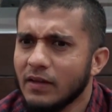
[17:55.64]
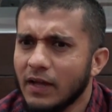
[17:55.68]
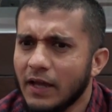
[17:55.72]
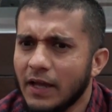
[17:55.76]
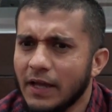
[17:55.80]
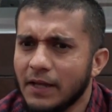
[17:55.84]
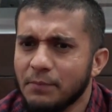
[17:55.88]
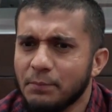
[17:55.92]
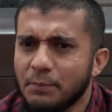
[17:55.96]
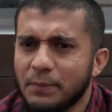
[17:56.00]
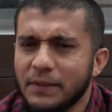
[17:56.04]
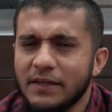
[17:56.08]

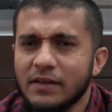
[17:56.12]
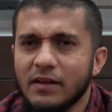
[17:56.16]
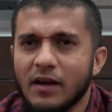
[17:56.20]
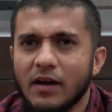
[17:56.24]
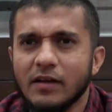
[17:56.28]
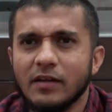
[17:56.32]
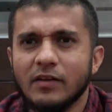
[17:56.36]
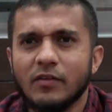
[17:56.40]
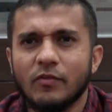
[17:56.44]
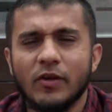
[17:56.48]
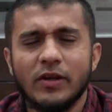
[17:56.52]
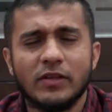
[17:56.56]
and being
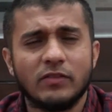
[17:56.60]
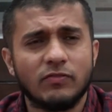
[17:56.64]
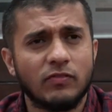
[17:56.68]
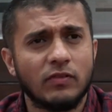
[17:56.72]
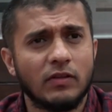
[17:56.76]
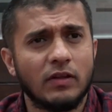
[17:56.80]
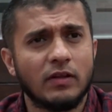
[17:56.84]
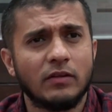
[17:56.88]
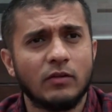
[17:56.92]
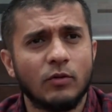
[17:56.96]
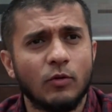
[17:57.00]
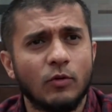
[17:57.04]

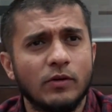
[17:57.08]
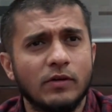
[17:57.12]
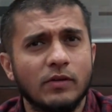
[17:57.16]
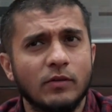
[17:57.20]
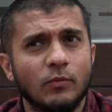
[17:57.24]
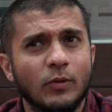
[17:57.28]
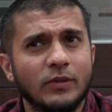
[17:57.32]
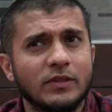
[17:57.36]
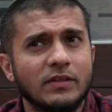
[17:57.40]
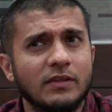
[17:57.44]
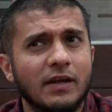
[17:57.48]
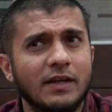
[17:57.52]
ungrateful and loyal?
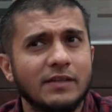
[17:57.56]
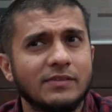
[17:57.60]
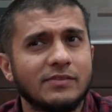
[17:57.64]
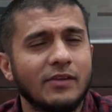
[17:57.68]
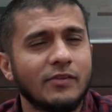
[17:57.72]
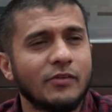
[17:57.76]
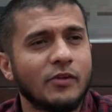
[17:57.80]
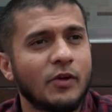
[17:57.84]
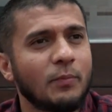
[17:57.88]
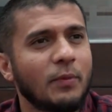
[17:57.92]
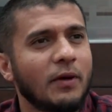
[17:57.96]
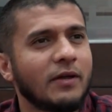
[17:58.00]
What did I
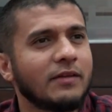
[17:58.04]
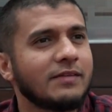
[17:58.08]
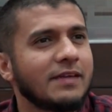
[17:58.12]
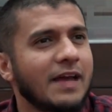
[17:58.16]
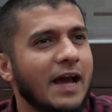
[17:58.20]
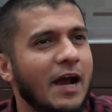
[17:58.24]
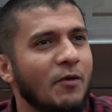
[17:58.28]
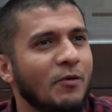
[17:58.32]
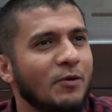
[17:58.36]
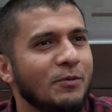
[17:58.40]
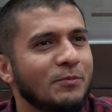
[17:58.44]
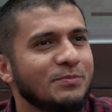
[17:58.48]
tell you about the
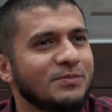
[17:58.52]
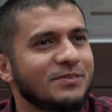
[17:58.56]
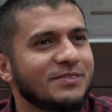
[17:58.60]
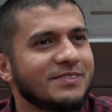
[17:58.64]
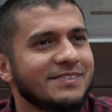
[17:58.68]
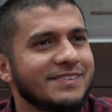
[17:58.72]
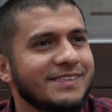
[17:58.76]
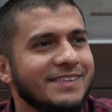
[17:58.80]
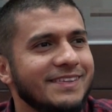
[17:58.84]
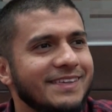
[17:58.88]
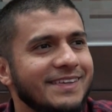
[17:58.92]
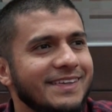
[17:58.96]
Arabs?
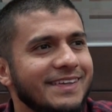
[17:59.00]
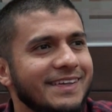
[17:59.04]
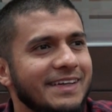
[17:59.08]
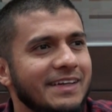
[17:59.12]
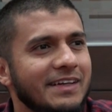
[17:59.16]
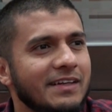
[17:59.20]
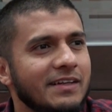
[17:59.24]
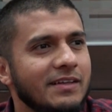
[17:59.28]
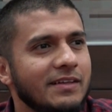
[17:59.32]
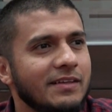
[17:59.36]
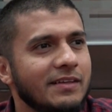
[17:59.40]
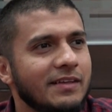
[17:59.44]

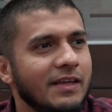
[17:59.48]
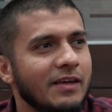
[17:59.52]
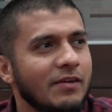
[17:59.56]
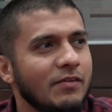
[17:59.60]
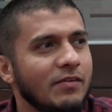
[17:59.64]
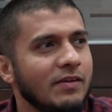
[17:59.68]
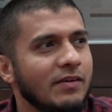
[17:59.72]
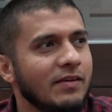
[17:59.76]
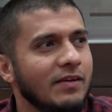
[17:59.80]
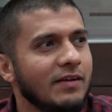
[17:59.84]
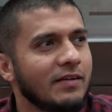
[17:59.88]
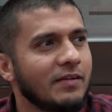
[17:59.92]

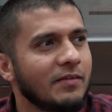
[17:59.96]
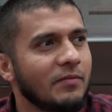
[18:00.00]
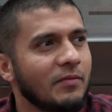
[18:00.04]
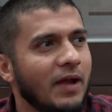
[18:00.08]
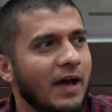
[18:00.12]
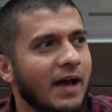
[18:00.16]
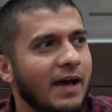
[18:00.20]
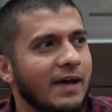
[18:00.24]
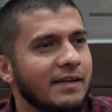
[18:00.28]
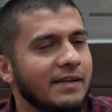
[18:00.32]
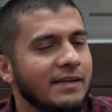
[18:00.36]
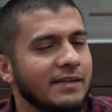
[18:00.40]
They
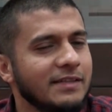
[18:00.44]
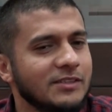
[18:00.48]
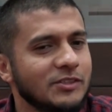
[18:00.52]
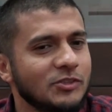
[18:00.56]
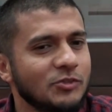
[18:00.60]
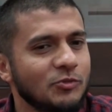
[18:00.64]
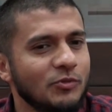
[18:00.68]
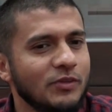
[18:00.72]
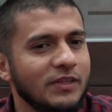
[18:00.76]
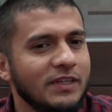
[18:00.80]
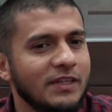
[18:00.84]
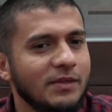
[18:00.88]
had
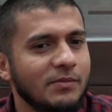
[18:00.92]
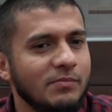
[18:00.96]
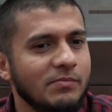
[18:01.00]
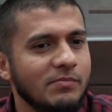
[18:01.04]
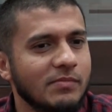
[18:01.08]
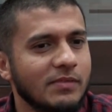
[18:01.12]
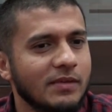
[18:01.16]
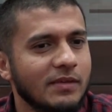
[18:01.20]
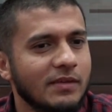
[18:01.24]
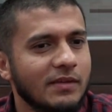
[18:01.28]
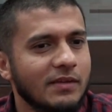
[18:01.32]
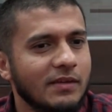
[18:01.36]

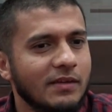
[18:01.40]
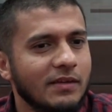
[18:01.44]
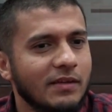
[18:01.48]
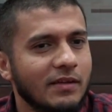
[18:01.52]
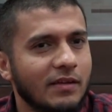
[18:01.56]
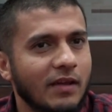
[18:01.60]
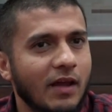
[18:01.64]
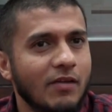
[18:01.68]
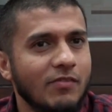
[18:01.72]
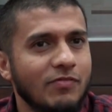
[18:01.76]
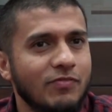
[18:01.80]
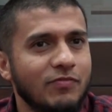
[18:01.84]
extreme
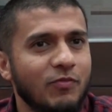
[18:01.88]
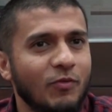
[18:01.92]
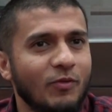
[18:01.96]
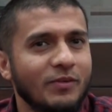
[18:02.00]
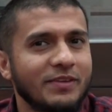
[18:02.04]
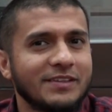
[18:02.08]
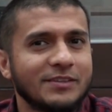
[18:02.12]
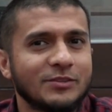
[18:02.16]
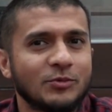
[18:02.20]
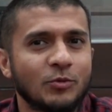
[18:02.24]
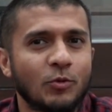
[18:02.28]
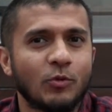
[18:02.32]
love for
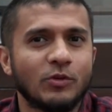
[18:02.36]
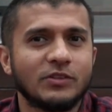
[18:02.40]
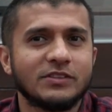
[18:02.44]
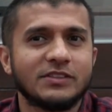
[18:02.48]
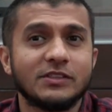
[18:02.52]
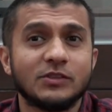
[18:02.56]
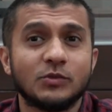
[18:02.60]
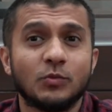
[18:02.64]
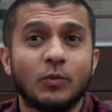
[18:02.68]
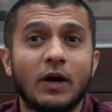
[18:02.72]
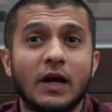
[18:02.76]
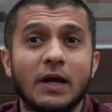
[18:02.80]
these
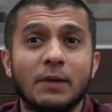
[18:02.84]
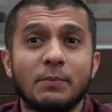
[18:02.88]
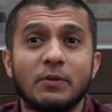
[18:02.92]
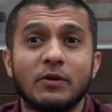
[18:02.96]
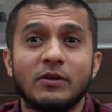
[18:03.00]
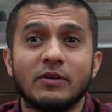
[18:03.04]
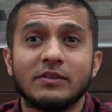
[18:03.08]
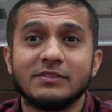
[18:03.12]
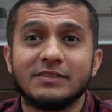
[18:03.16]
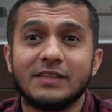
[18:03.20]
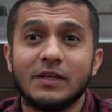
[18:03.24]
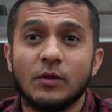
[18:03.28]
horses. Why?
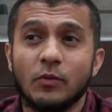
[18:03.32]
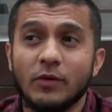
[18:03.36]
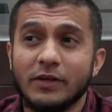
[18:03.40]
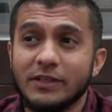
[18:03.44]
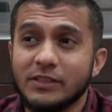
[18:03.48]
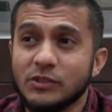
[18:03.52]
Because they were